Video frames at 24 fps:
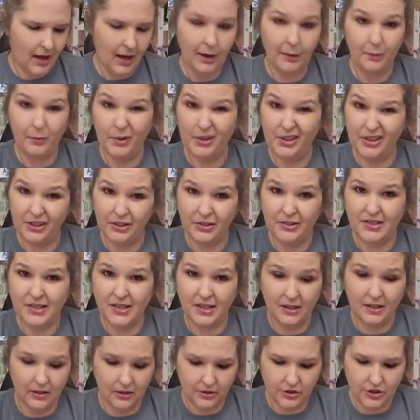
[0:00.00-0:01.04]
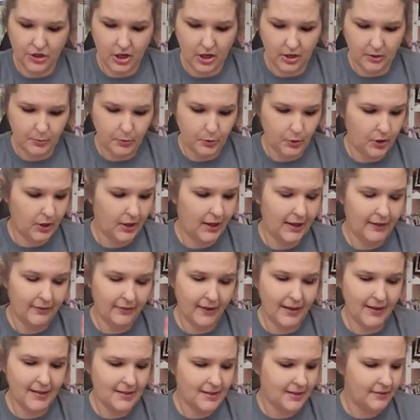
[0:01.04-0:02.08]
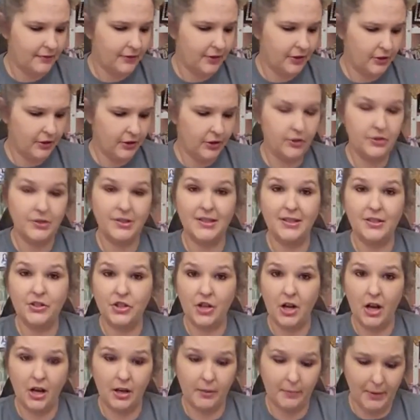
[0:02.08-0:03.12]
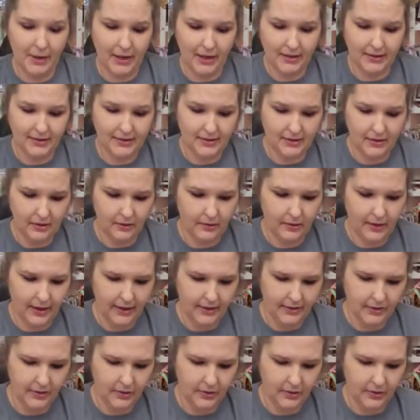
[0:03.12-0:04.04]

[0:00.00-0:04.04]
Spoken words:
I wouldn't use it on a chalkboard unless if you're using chalk paste, okay?